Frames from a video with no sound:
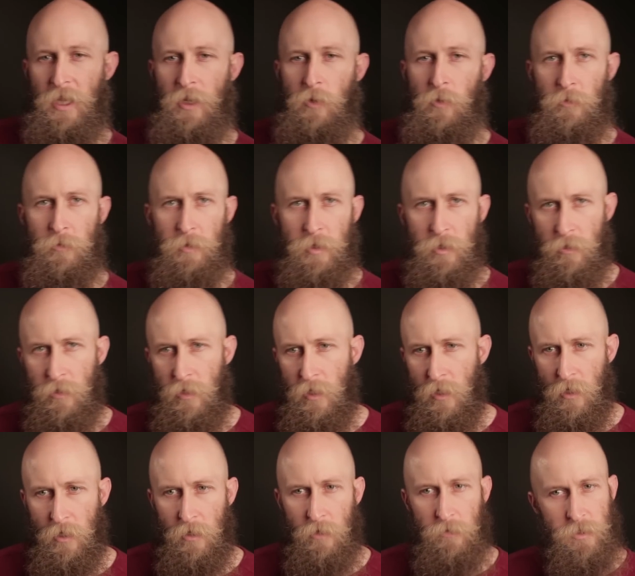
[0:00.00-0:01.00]
like what we're doing
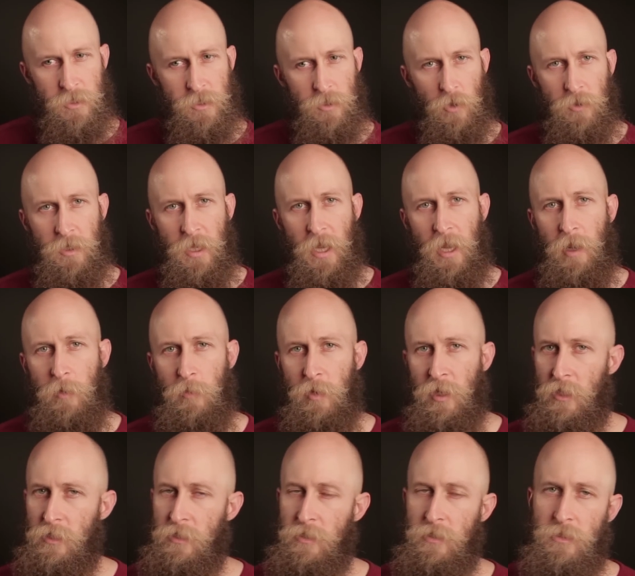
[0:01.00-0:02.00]
here, these old
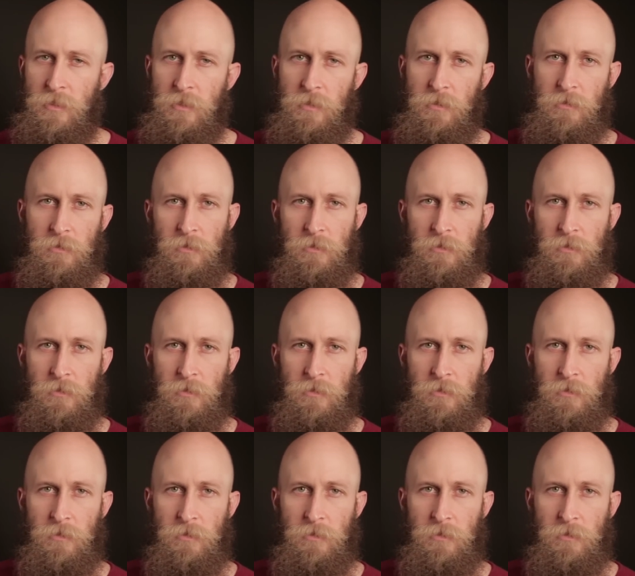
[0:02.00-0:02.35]
cameras,